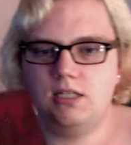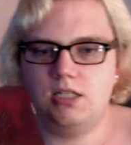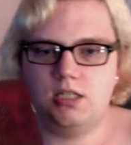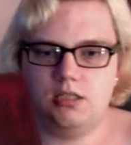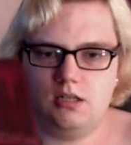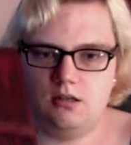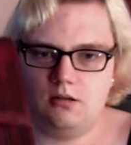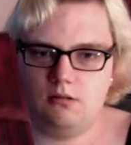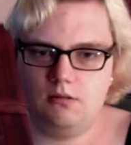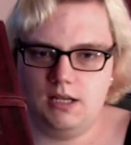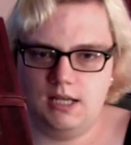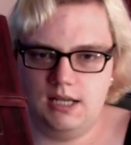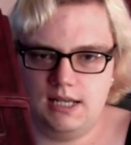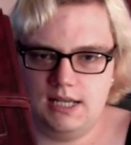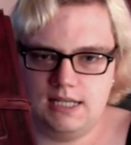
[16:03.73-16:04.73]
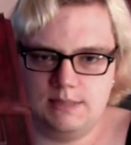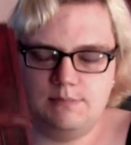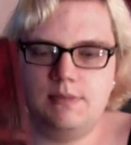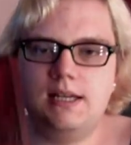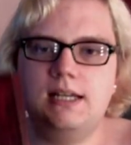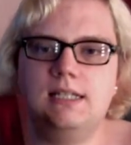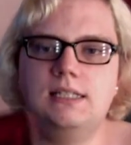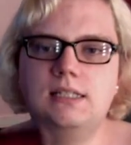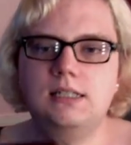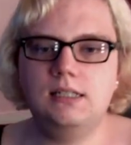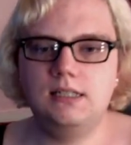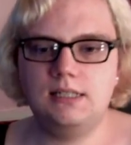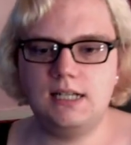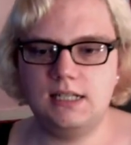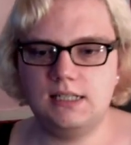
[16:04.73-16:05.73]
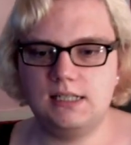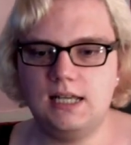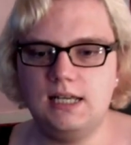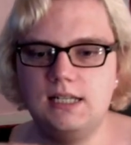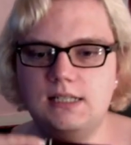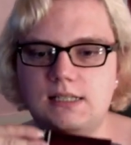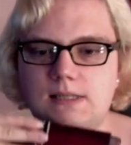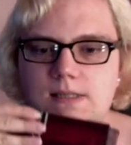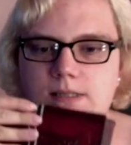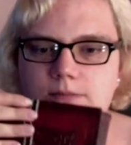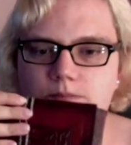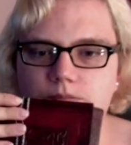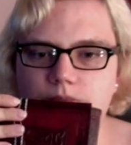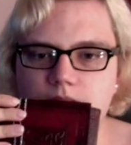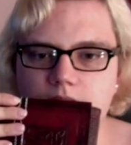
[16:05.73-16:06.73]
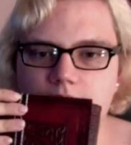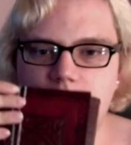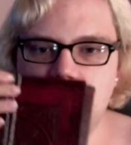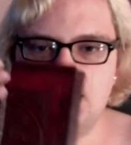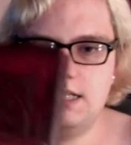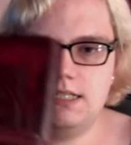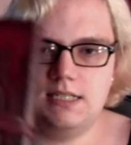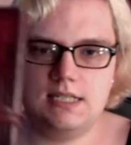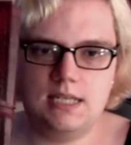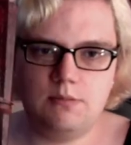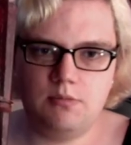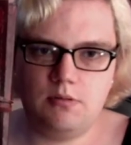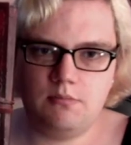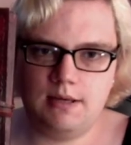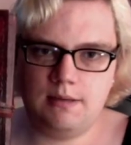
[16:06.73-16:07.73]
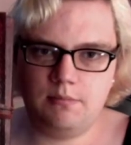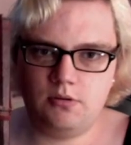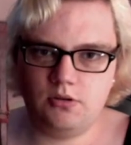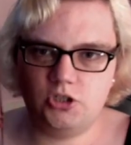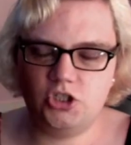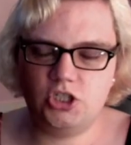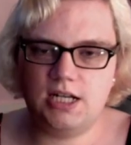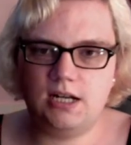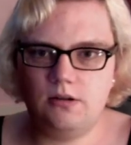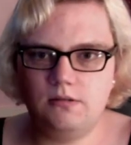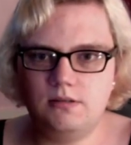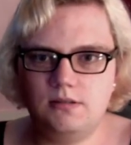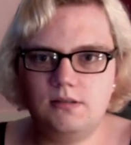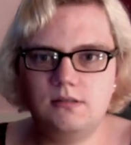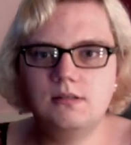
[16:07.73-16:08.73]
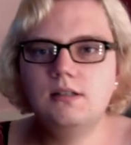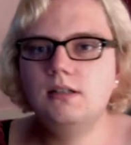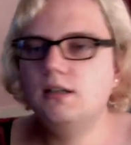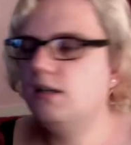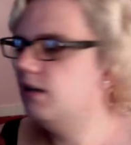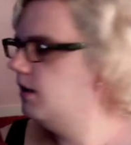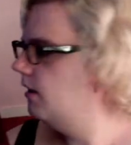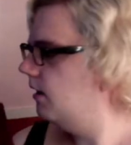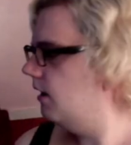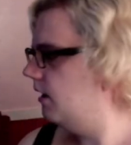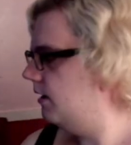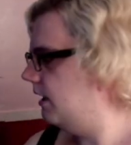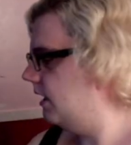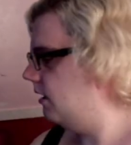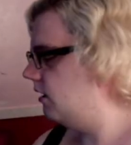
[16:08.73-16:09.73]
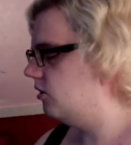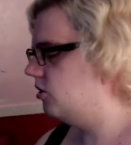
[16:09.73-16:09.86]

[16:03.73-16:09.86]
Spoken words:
to do is my necklace. I tend to keep on my Book of Shadows, and that lot